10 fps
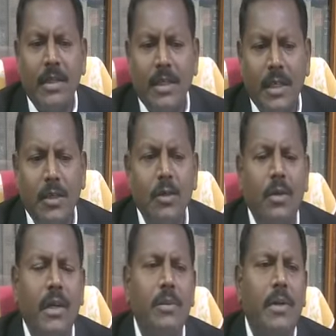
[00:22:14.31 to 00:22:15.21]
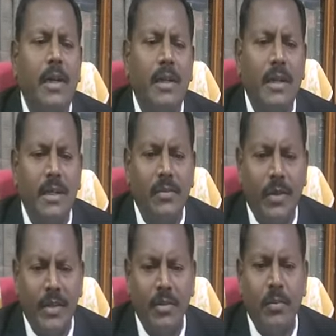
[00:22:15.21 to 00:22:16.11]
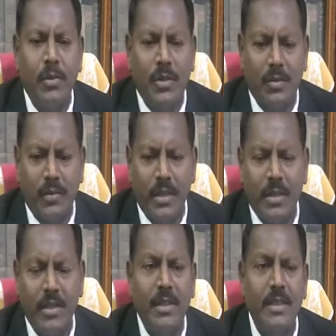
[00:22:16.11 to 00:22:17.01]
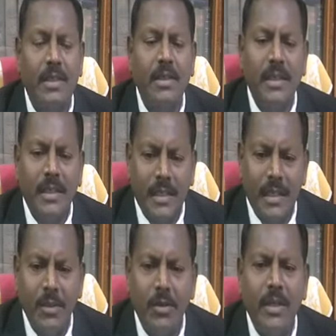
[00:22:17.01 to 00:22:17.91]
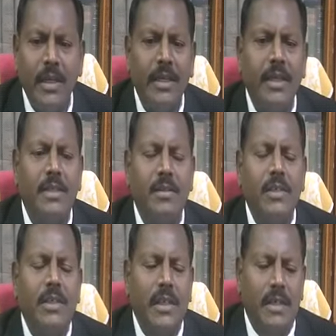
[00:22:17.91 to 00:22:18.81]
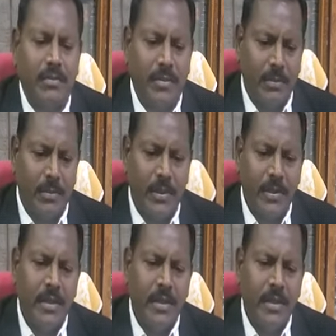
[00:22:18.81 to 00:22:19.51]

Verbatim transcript: scheduled tribe candidates for the post of teachers in the scheduled areas of the state of AP.